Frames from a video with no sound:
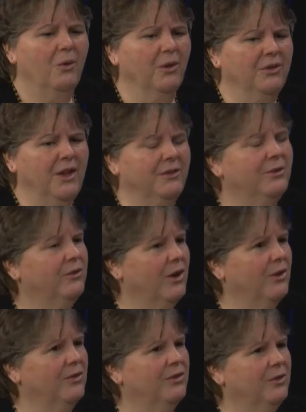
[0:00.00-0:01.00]
or then
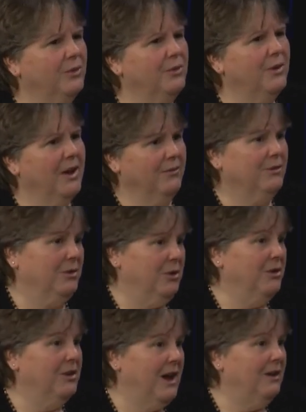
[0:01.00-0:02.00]
start to have to
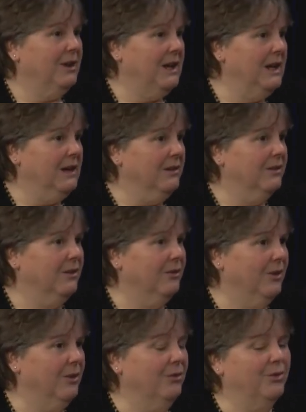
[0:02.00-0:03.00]
learn how to eat.
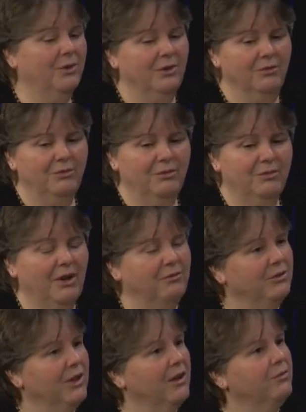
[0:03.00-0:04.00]
It's a sort of
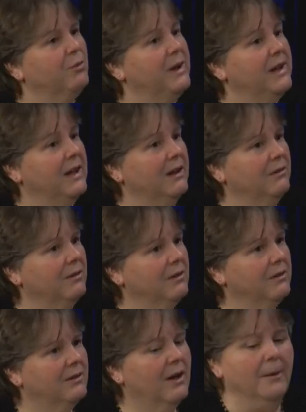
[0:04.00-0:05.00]
tough love weaning
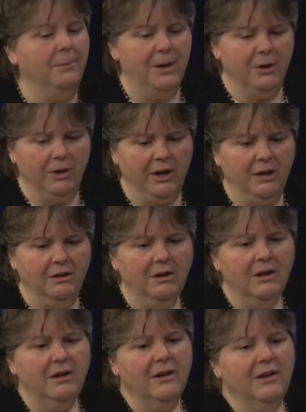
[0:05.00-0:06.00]
period.
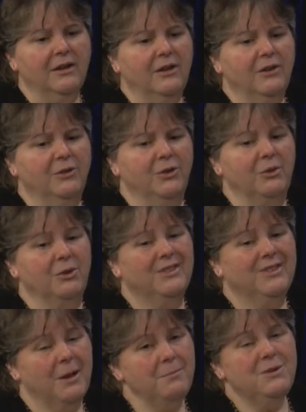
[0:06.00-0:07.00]
So
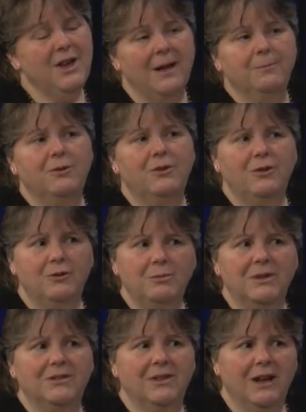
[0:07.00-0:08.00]
sometimes
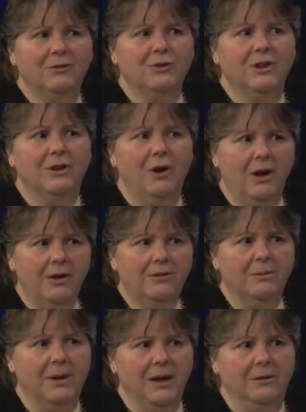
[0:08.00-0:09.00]
humans actually
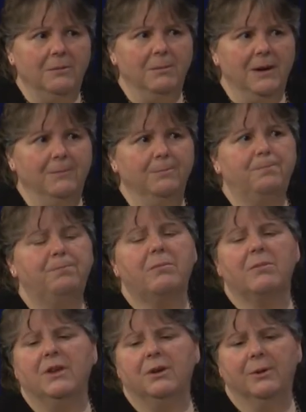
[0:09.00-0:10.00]
cause abandonment.
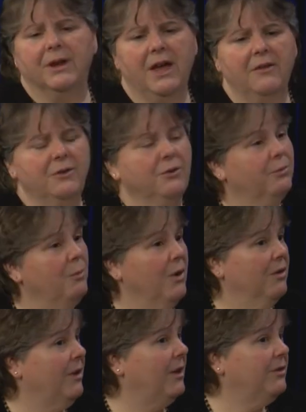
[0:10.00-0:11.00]
you know, again, there's
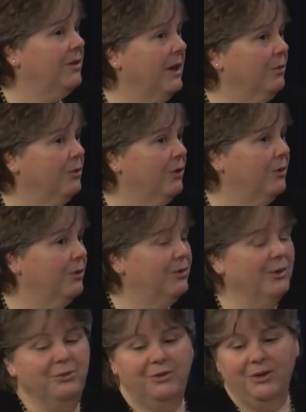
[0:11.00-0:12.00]
more of us now too,
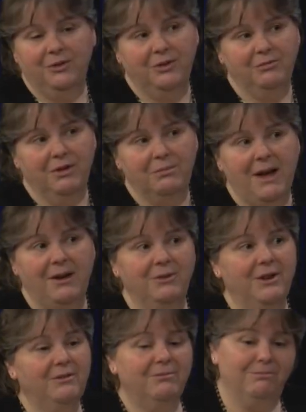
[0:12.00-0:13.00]
so seals mm-hmm. have
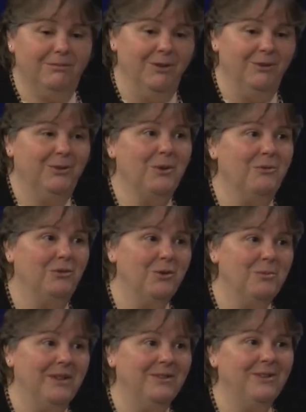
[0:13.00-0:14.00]
rebounded, so have
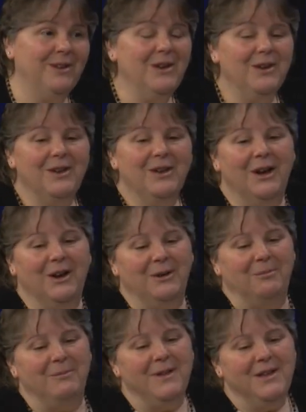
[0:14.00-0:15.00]
humans.
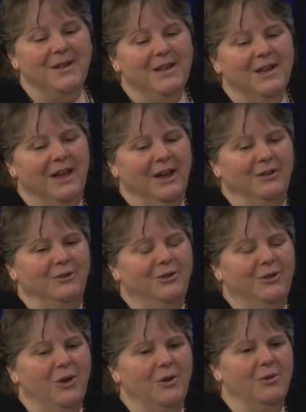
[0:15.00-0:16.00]
And
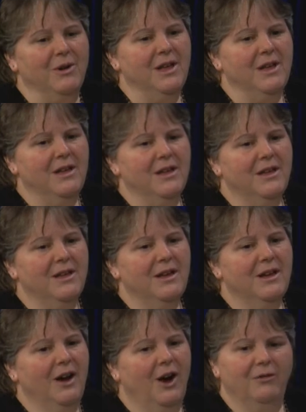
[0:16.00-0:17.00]
so
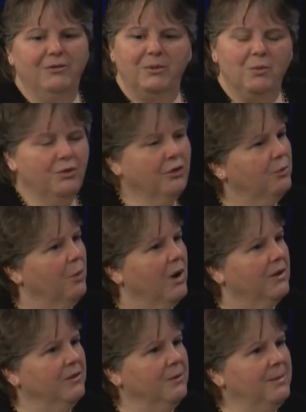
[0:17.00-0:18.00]
often just
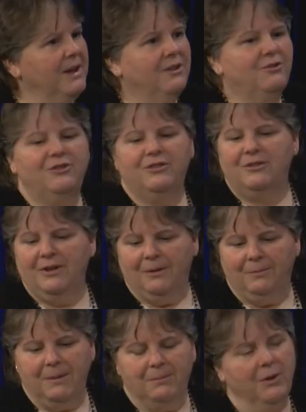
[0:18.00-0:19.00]
walking the beach,
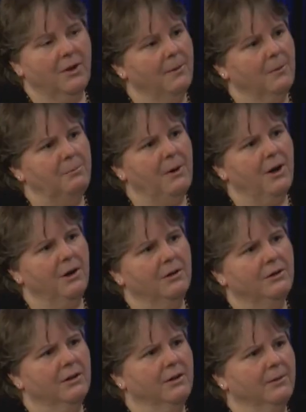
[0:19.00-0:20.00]
people come
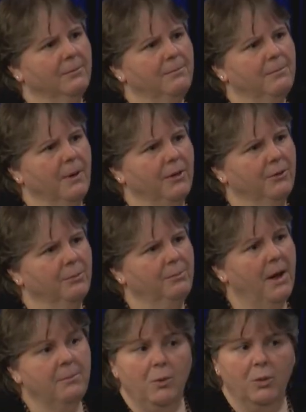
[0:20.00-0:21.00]
upon a mother and
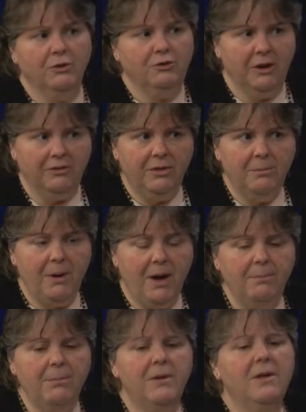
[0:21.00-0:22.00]
pup or just the
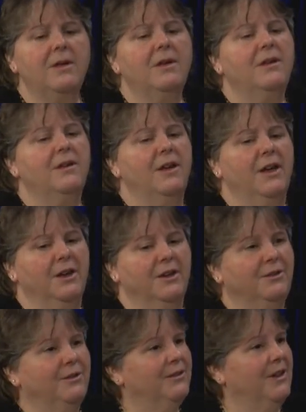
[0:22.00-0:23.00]
pup.
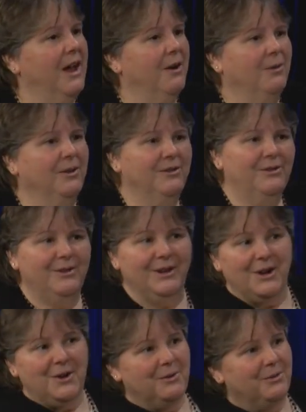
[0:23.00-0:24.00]
And now it's, you
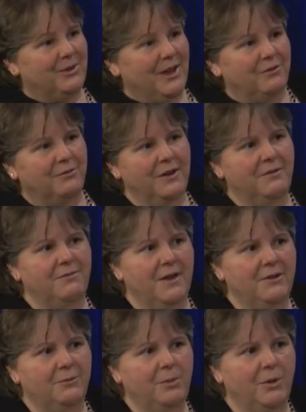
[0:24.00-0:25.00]
know, selfie,
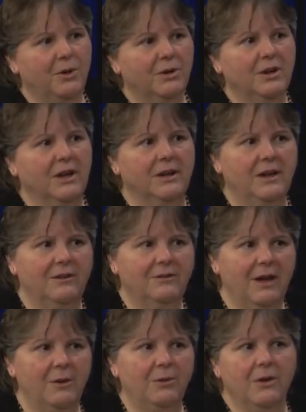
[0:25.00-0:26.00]
Facebook, it
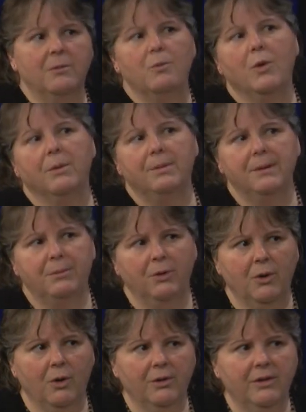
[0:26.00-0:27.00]
gets out there, more people
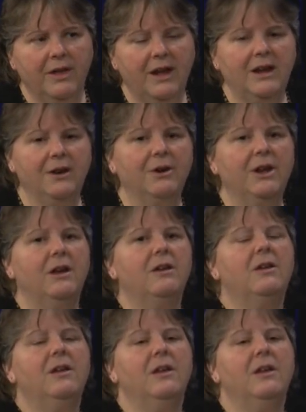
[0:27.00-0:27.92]
go to that area.